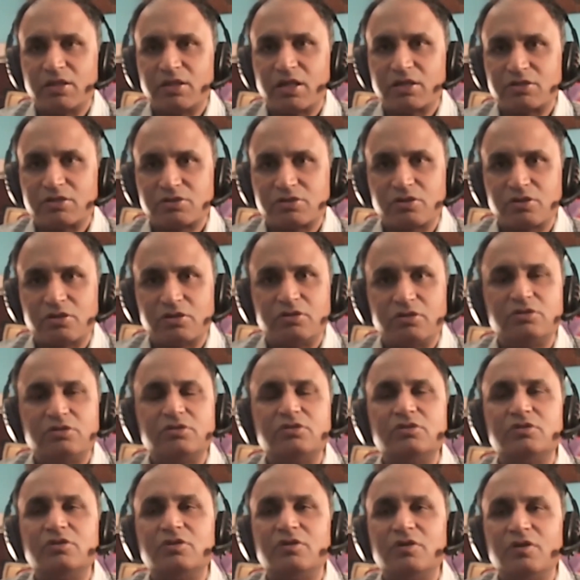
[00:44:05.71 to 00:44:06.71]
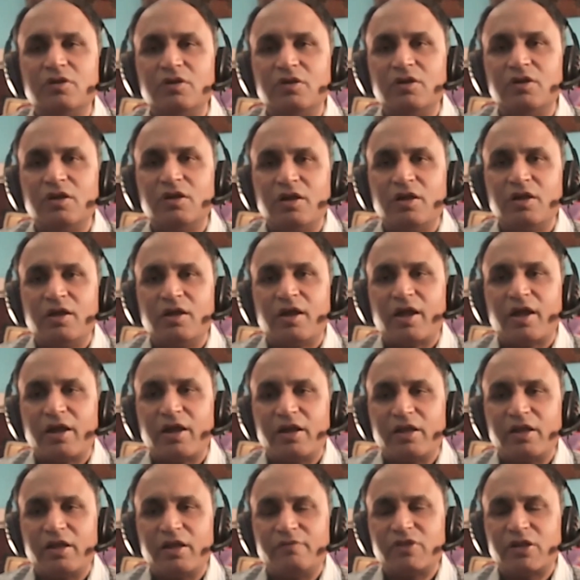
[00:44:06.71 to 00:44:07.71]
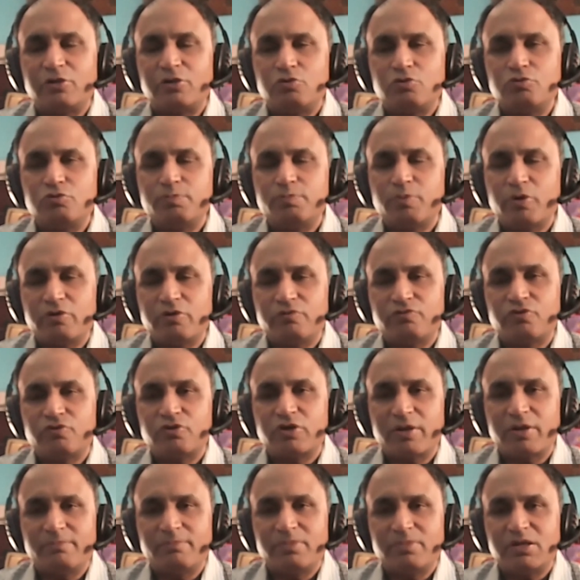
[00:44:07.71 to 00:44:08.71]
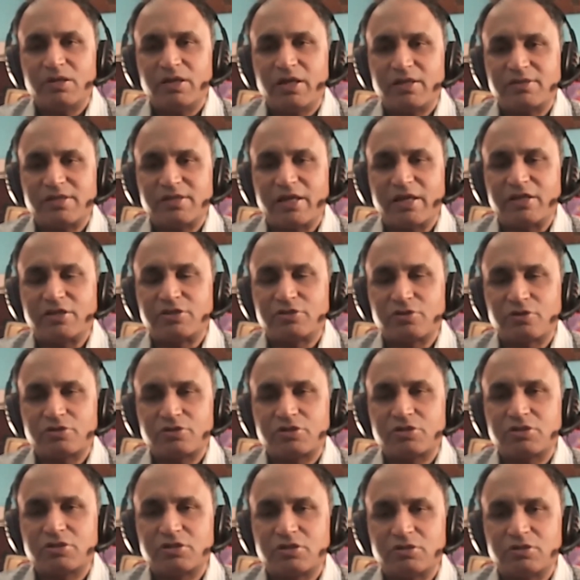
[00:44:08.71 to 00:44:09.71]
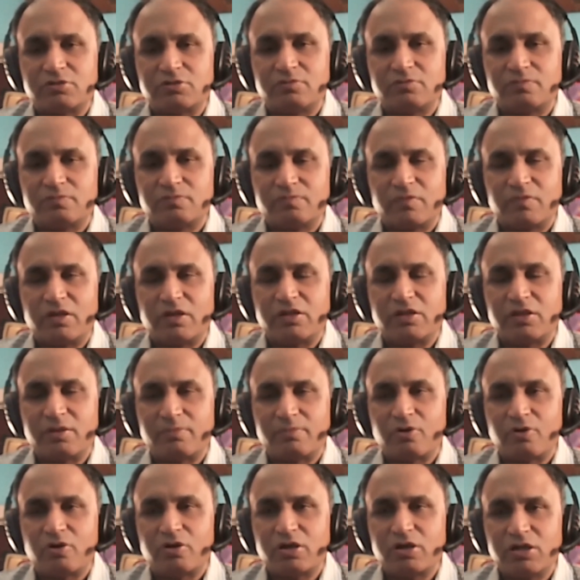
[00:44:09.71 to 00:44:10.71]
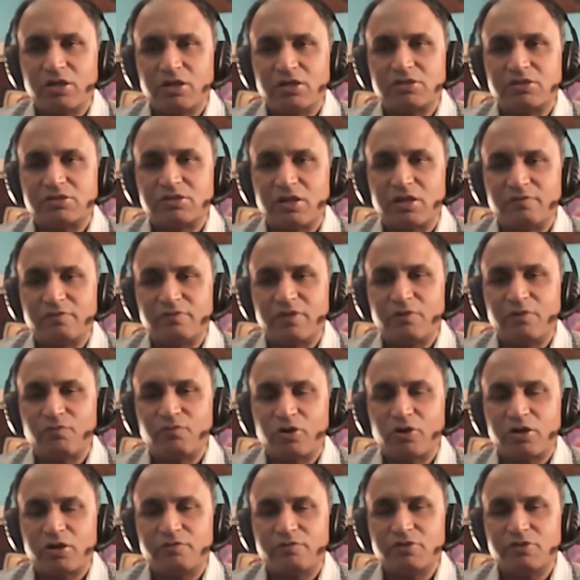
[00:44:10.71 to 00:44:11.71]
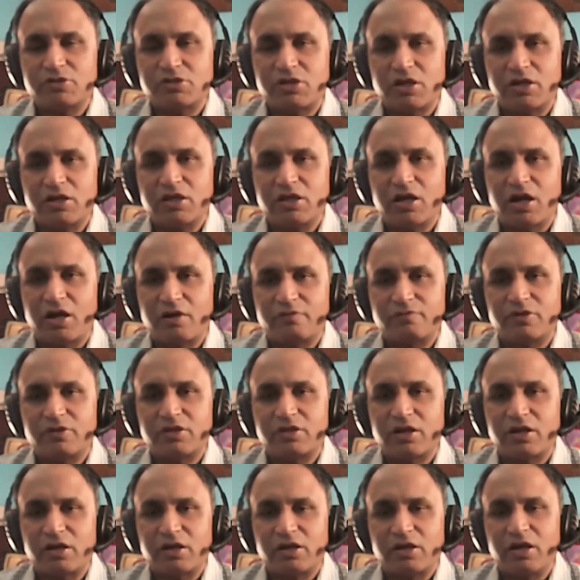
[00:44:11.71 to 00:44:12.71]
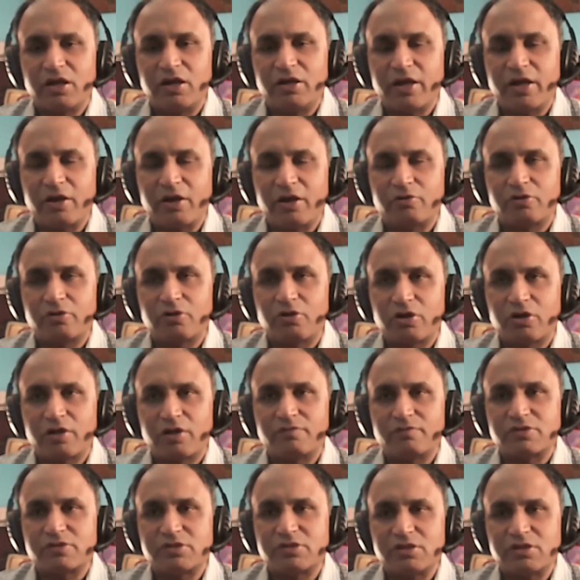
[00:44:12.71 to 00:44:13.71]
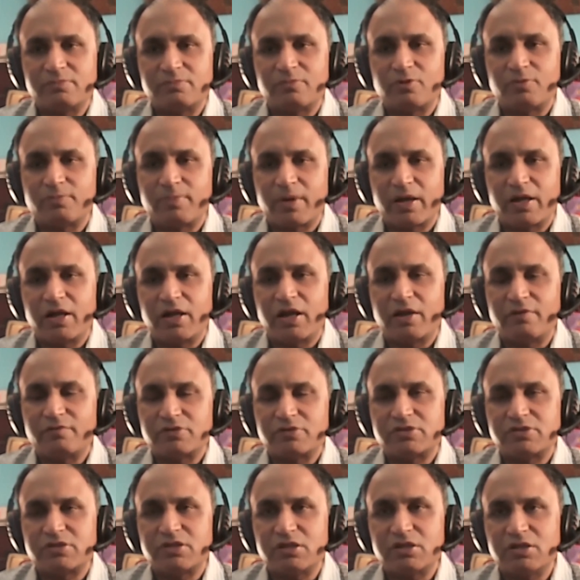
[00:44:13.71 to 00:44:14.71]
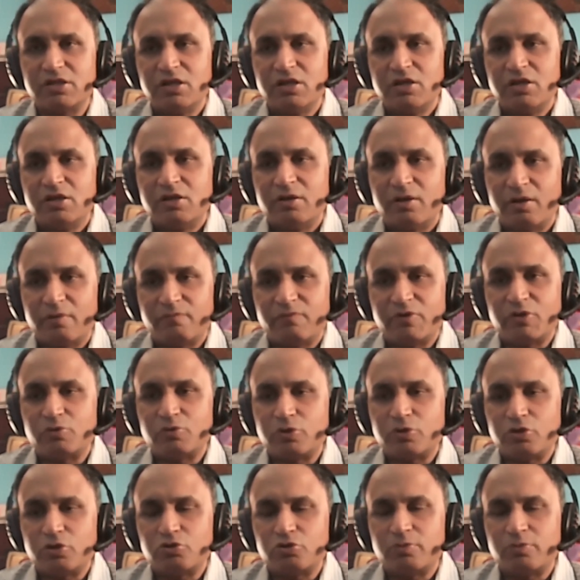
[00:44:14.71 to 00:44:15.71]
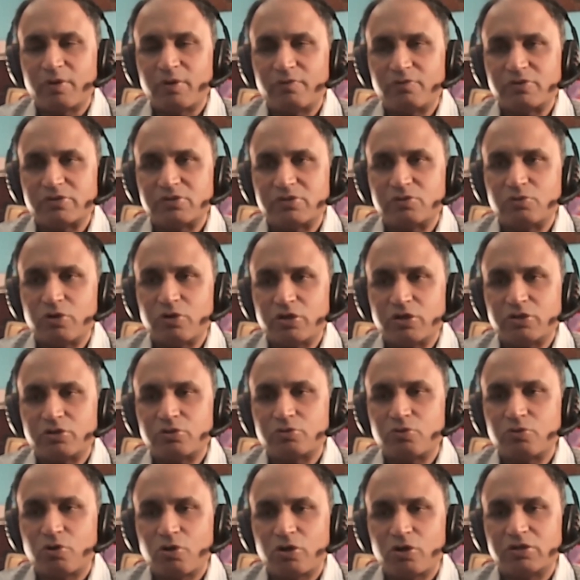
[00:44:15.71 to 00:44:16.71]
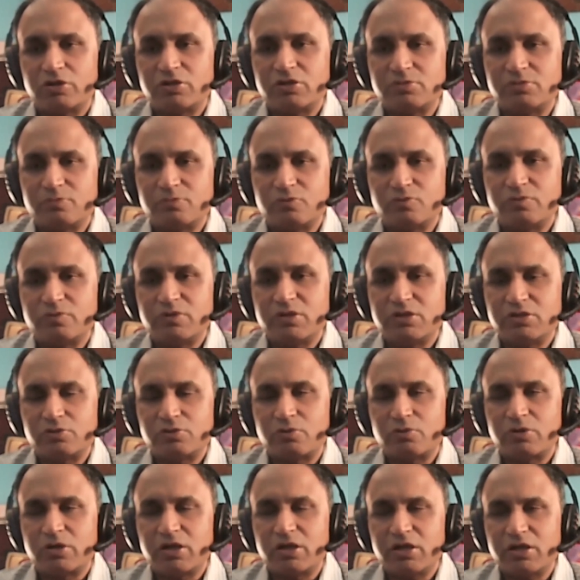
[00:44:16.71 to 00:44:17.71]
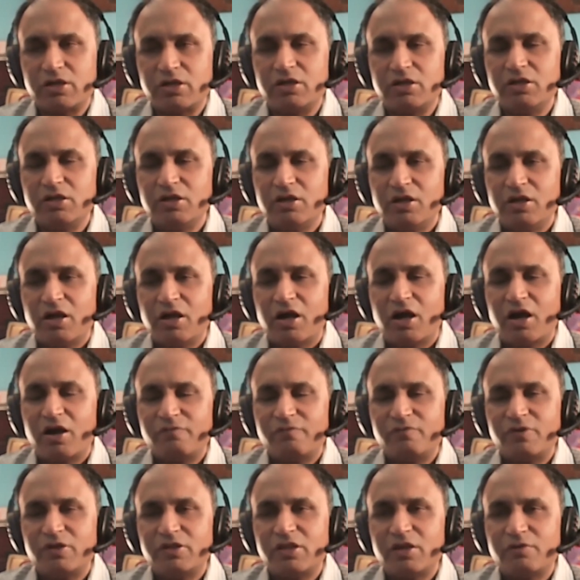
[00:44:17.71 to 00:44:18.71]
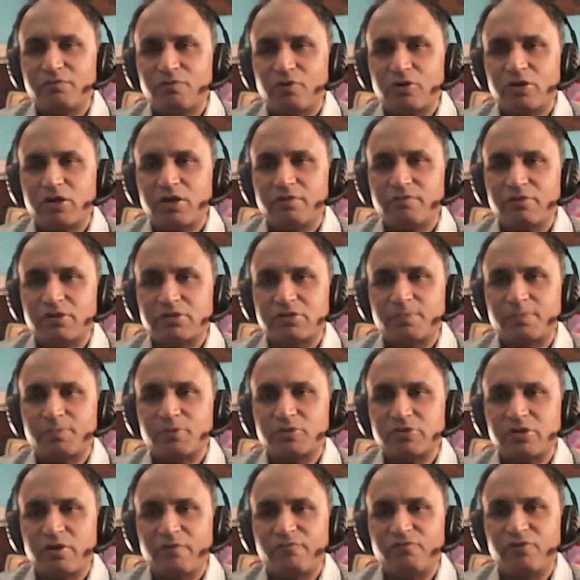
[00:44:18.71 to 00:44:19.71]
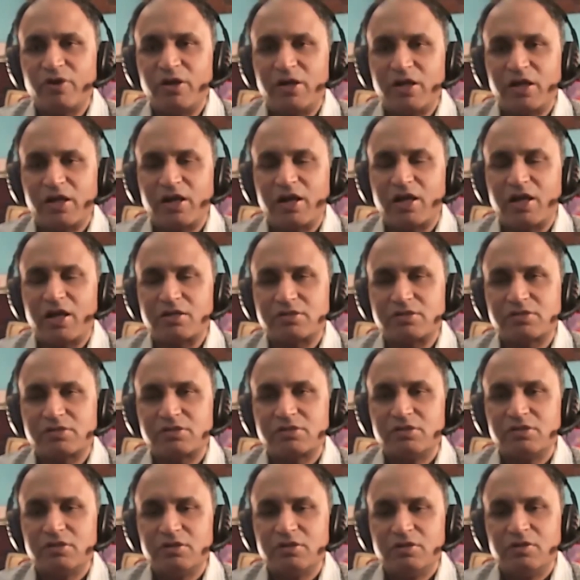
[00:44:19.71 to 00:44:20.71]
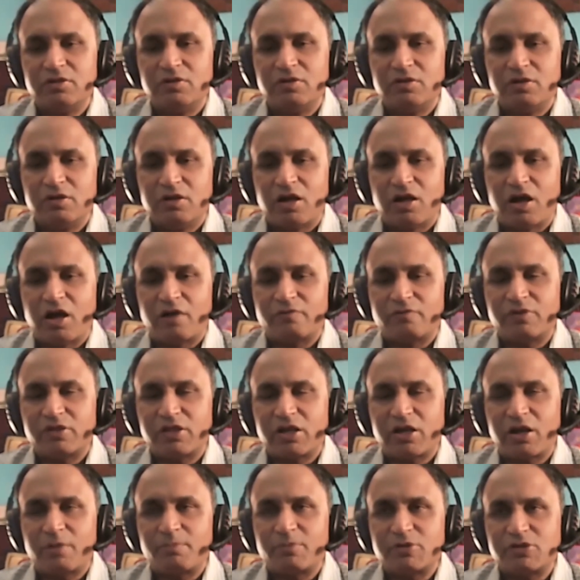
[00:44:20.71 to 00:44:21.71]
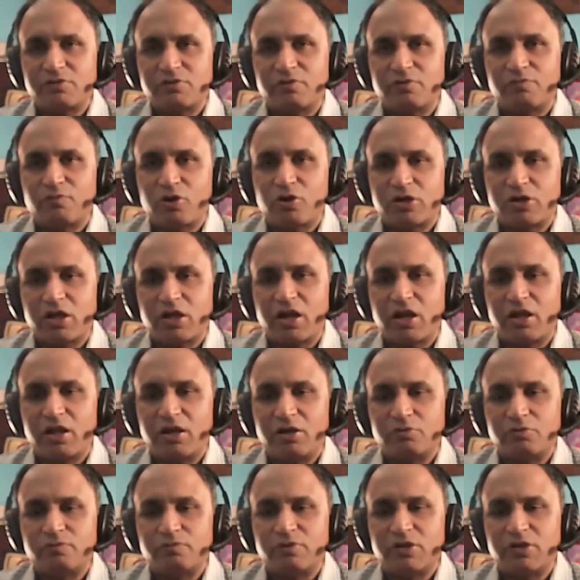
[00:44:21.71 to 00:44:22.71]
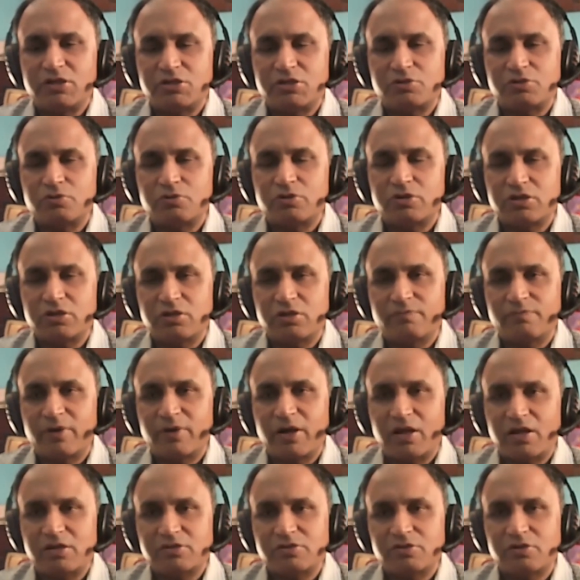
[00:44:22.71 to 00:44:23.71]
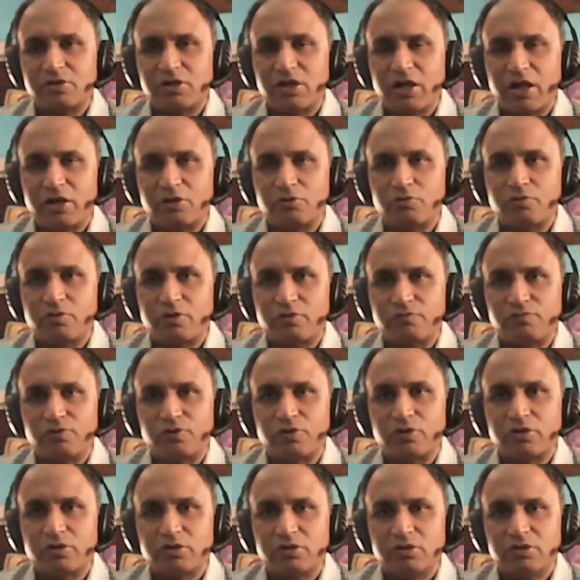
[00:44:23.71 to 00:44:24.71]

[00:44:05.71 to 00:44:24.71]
That's all. And if that 2.4 MB gets exhausted in the morning itself, then whatever you study after that, till 10 o'clock, I was seeing mobile, I was seeing YouTube, I was going through all these movies, OTT. After that, whatever, suppose you have filled a glass. After that, how much ever water I'll do, will it store in the glass or it will get overflowed?